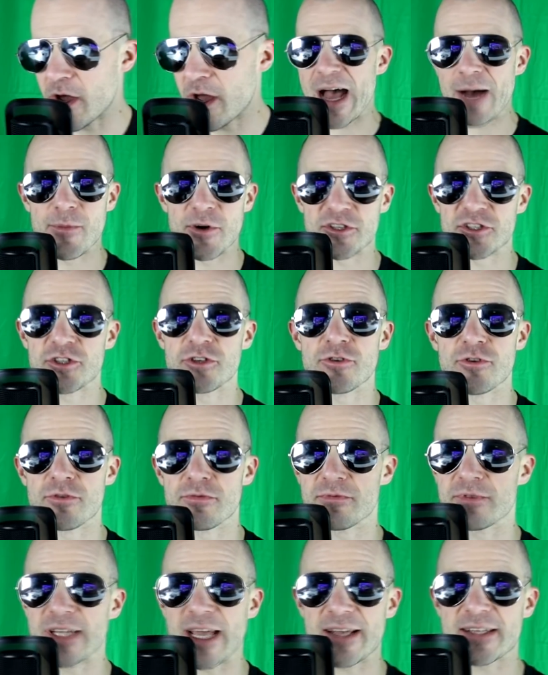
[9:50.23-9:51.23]
how much your
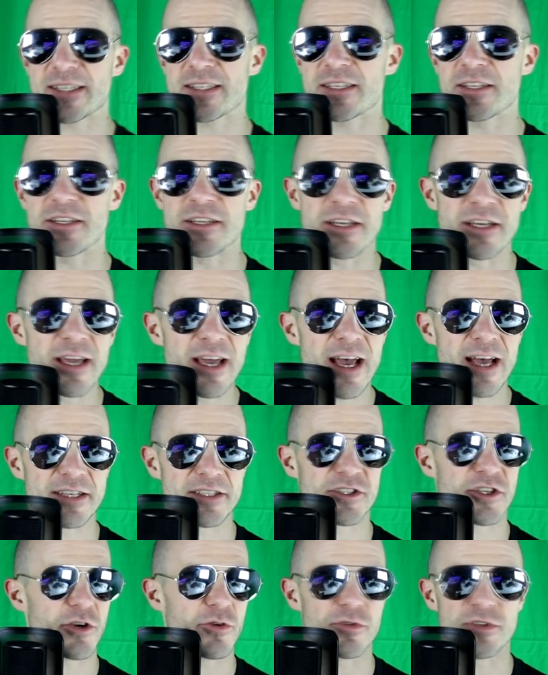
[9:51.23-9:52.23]
destiny
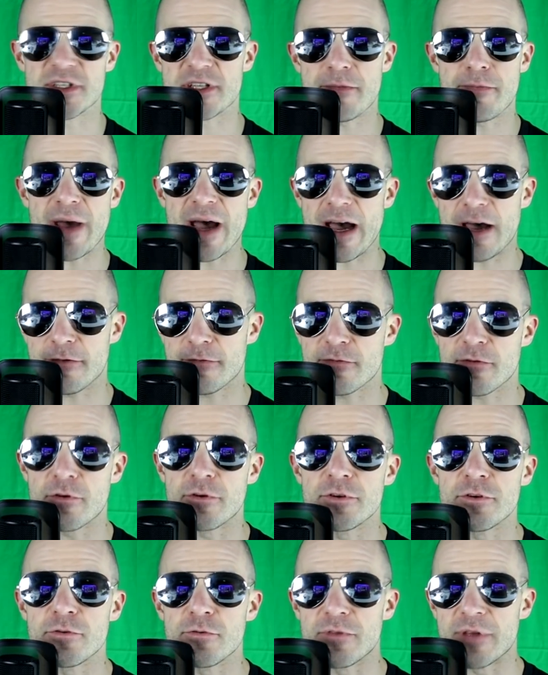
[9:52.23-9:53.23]
has chosen a path for
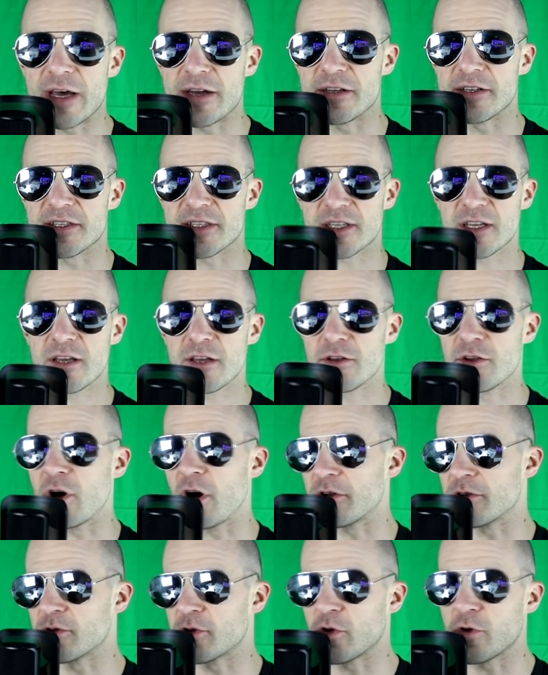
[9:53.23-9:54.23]
you that is
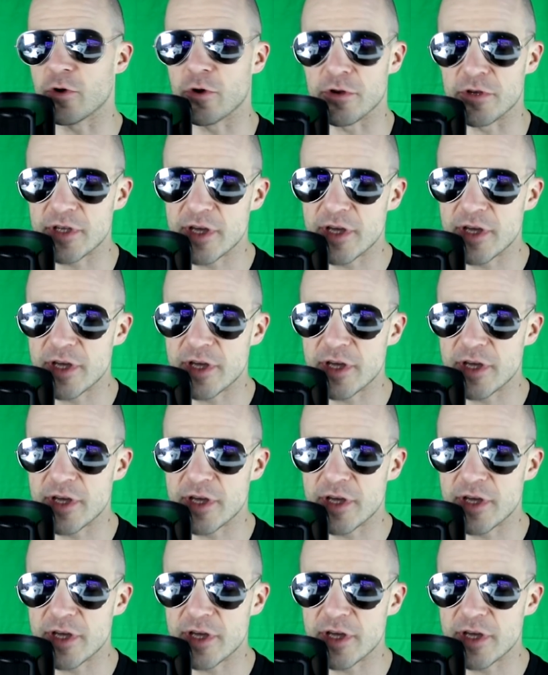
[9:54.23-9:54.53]
not good.